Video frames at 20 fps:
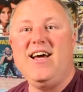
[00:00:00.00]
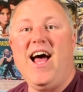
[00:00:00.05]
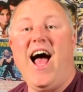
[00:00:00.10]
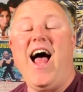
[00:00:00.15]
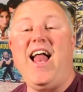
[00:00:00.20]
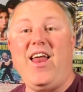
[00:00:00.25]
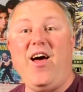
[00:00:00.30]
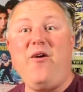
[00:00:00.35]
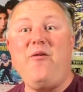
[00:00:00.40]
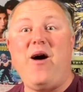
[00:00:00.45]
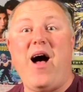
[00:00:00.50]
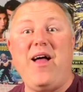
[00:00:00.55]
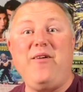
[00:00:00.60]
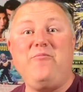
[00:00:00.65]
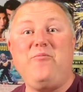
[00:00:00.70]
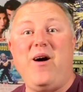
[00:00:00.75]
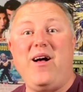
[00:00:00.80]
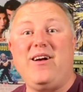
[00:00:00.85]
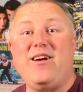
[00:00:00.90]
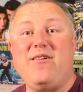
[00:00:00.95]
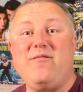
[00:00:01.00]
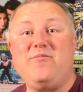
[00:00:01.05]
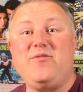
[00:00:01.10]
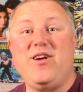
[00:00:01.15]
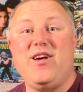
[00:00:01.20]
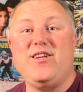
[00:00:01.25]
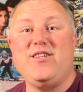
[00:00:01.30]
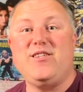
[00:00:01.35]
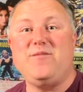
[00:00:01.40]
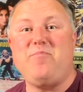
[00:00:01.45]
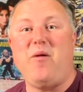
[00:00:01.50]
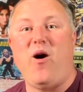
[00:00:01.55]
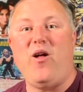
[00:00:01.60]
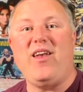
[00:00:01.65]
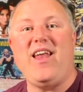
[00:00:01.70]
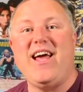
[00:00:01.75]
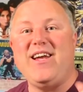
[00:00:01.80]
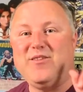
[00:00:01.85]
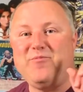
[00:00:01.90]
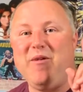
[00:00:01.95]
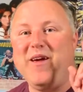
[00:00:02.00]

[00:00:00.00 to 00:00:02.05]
Hello and welcome to Spotlight.